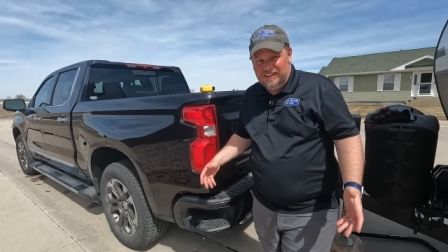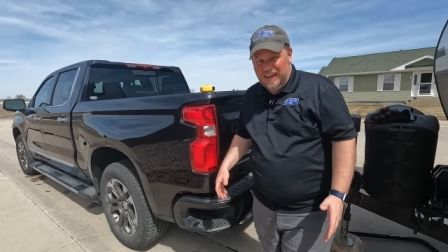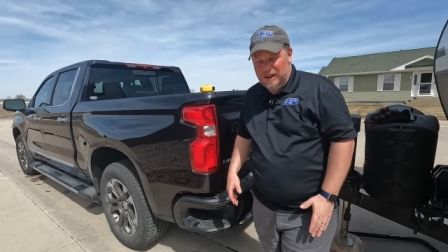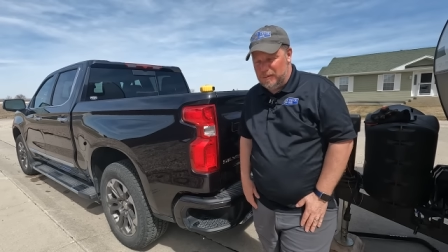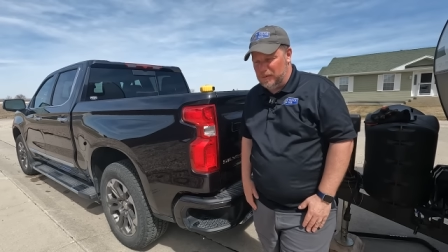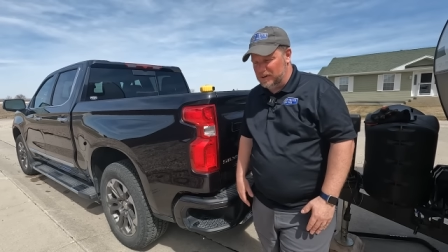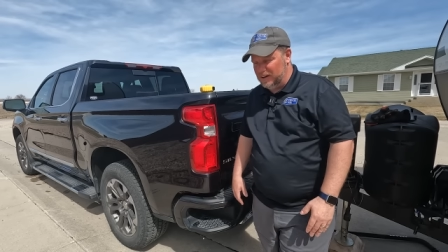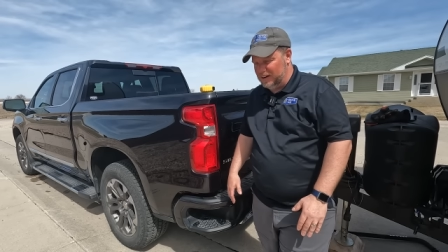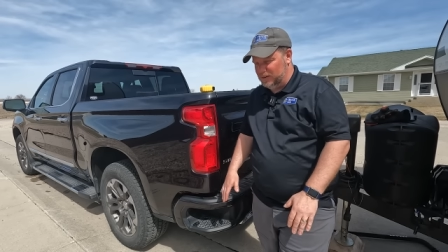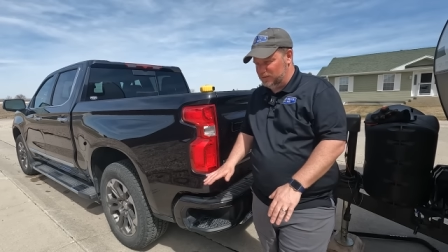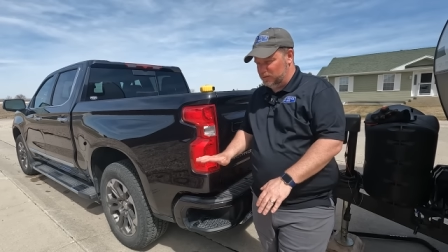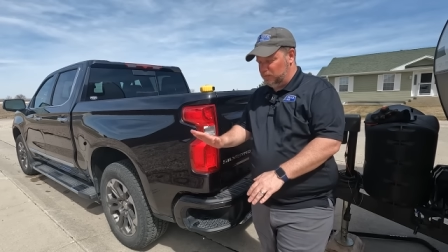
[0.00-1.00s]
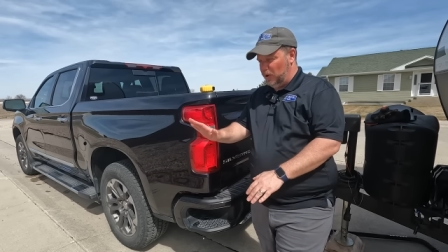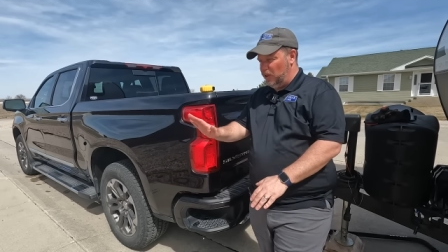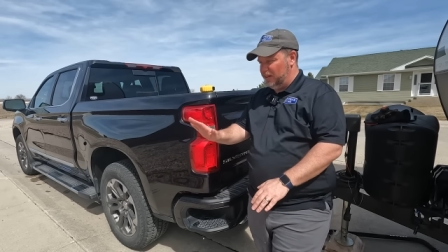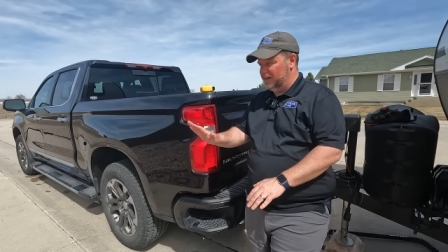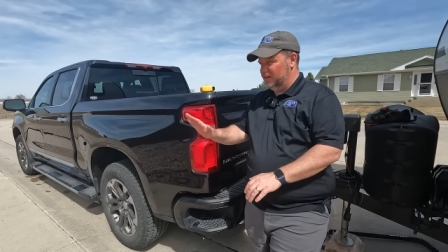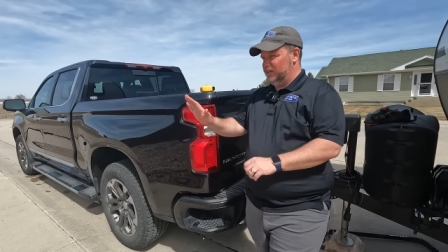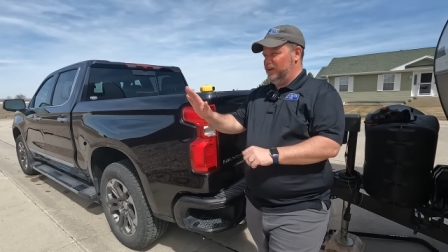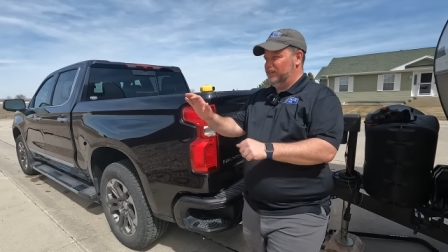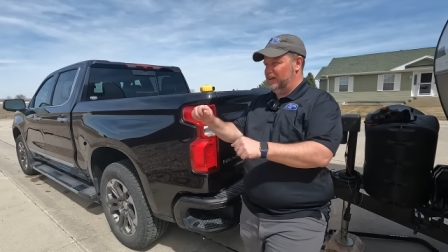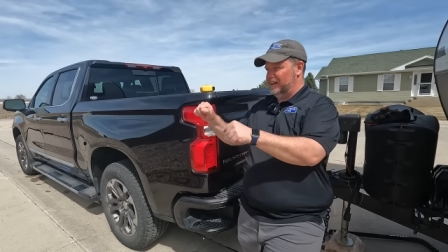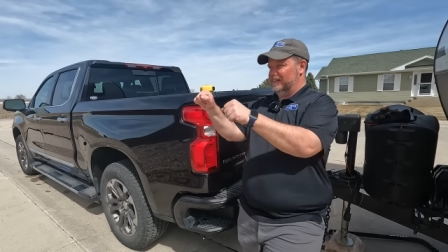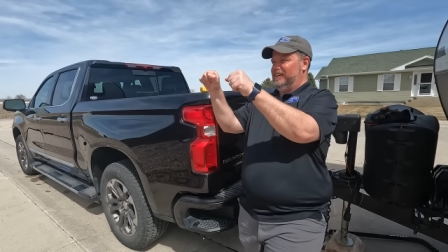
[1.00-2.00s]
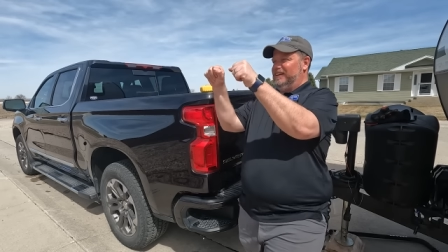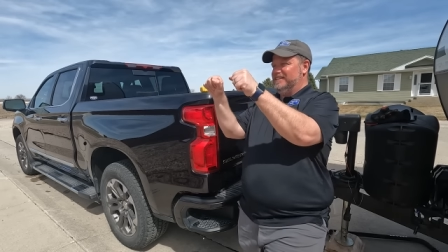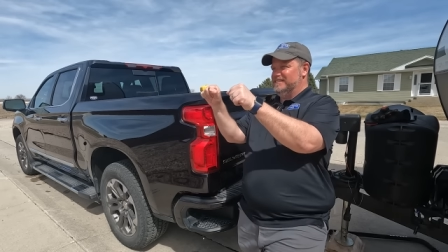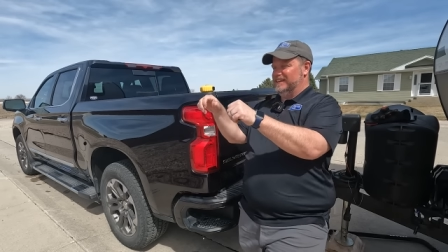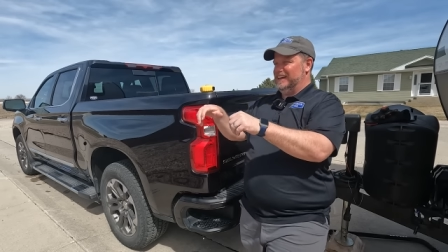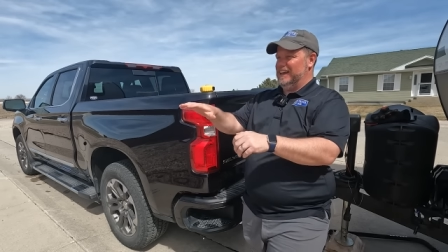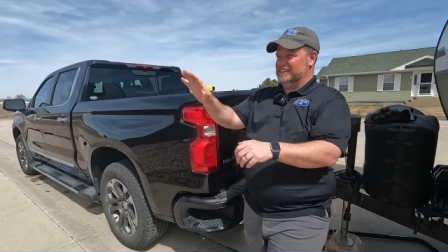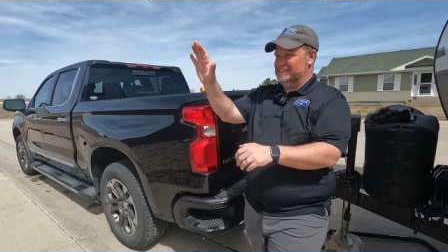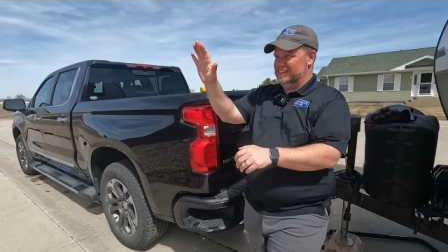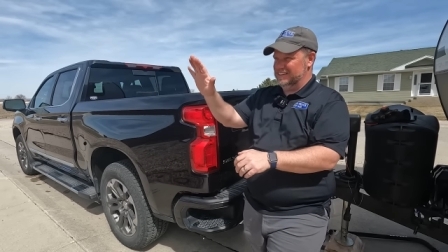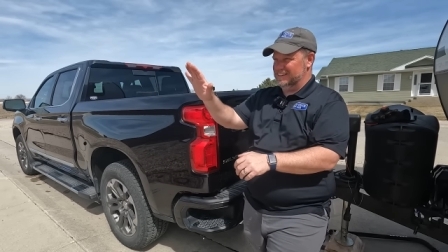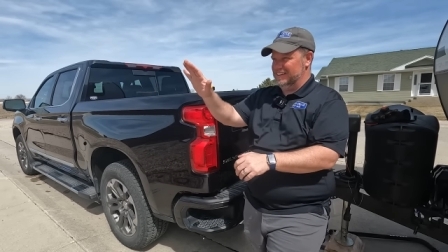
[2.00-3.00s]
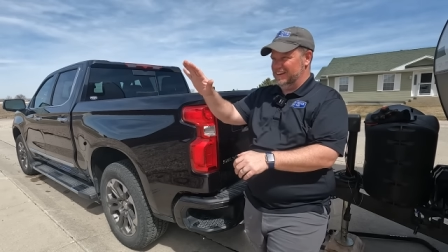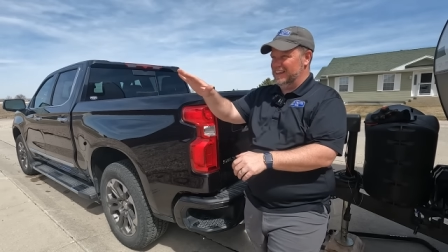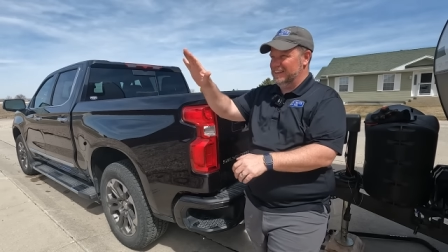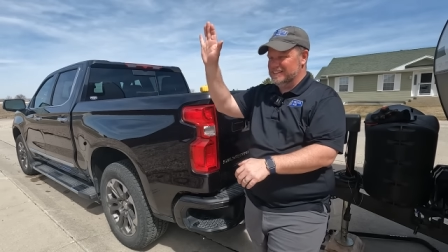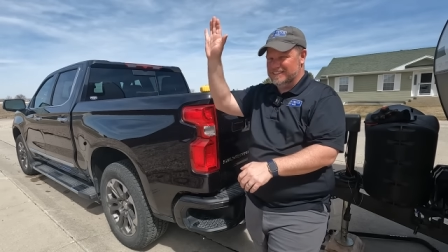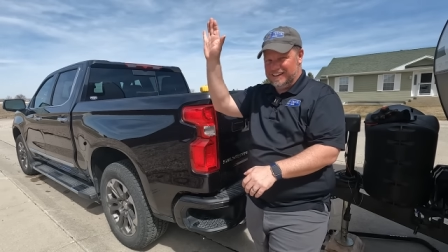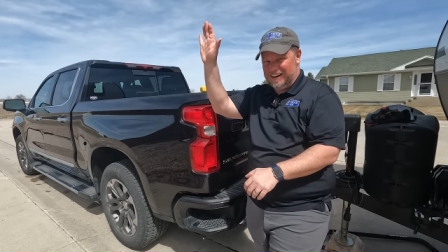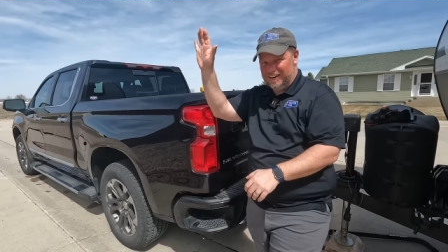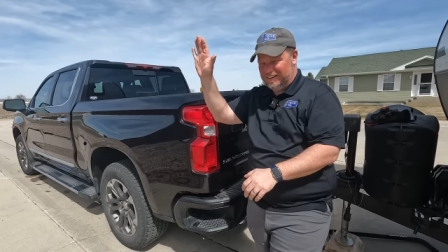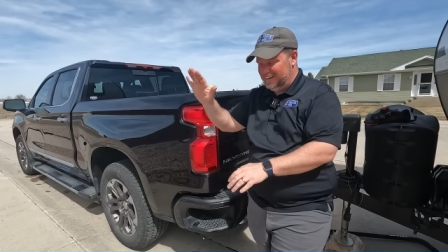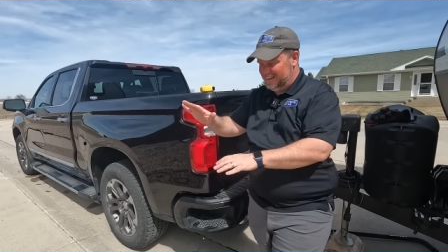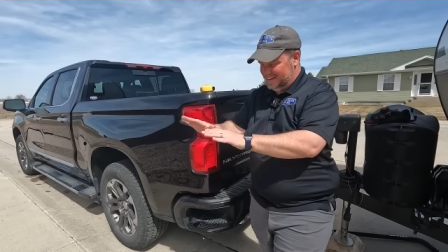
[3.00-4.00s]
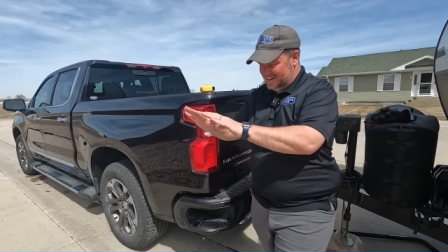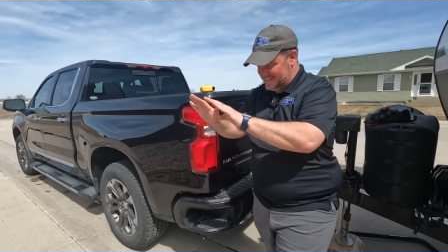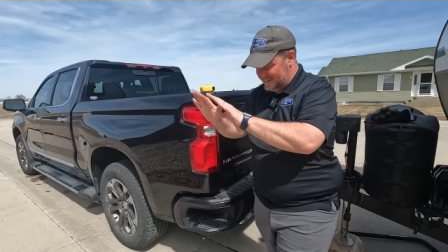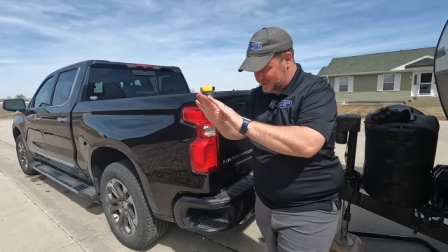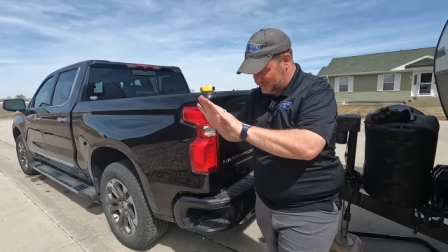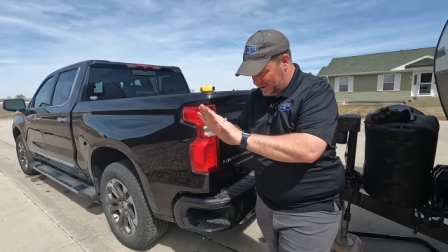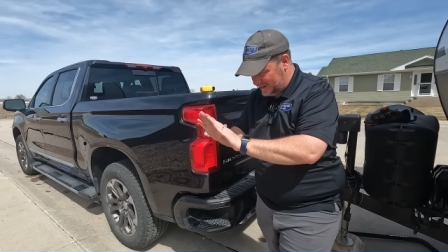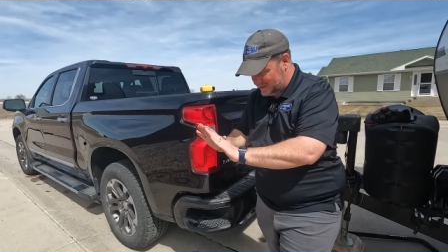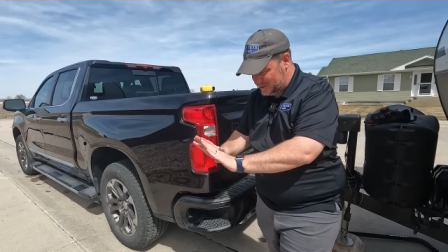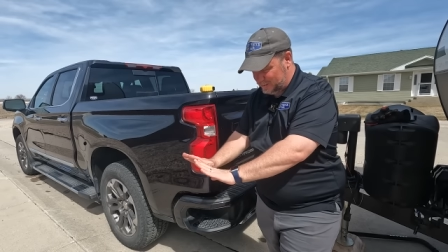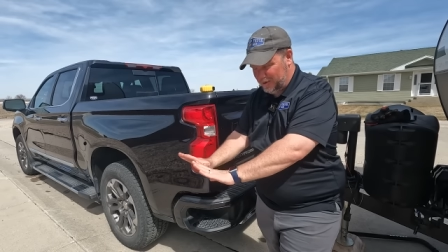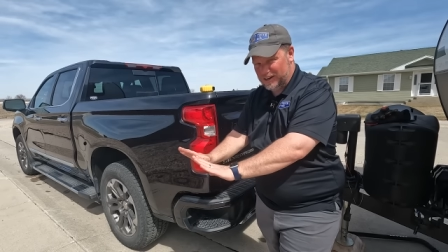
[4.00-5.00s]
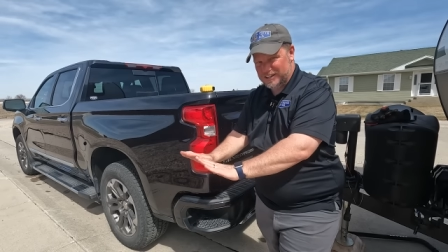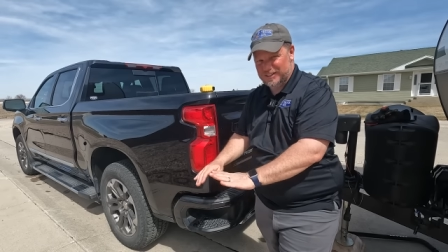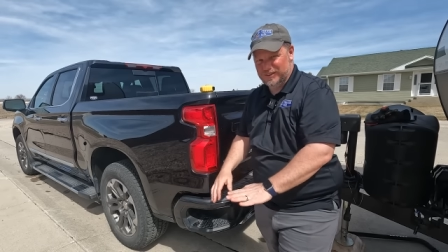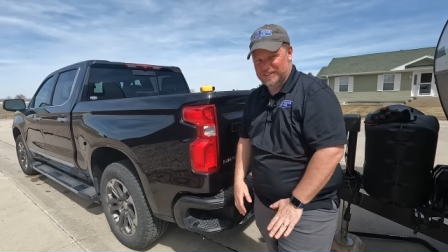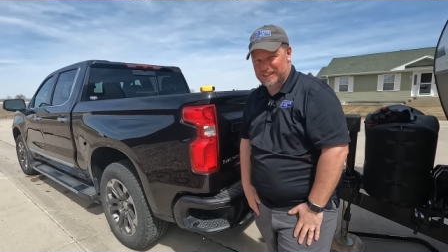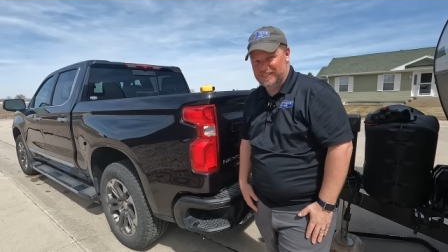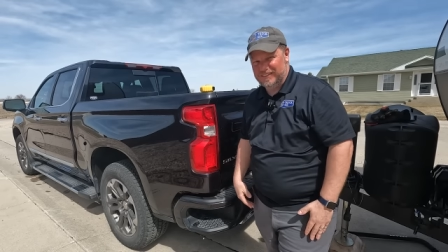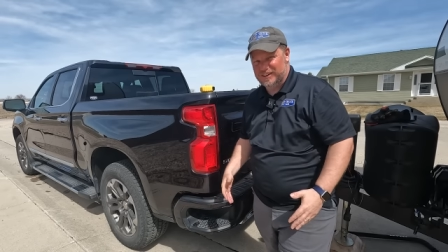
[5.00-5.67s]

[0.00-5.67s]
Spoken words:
Other people are like balling, they're running around like this, you can't see the headlights in the air because they've squatted so much. So it's kind of an